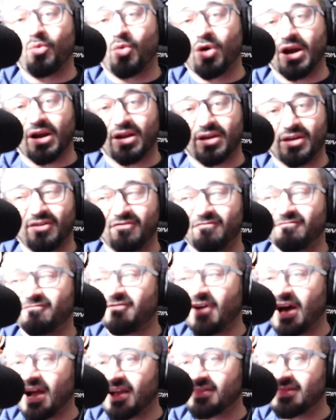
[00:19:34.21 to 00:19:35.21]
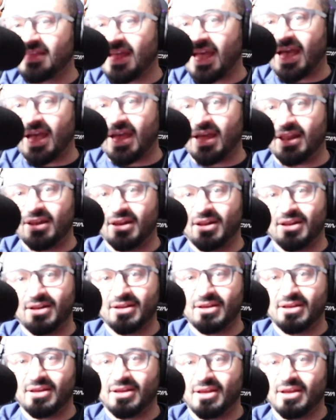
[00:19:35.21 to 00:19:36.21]
got work. Fuck that.
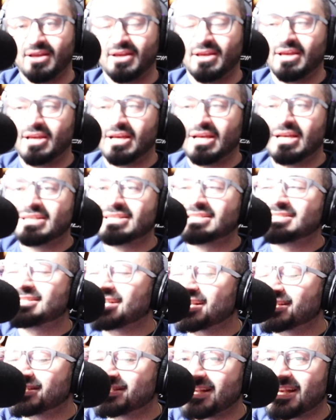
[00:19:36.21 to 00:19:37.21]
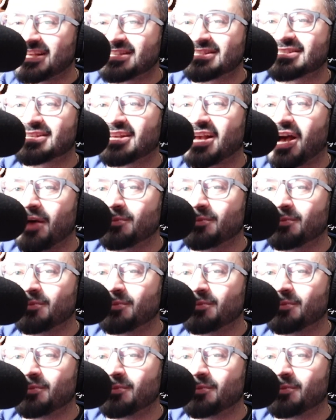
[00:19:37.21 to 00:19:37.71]
Success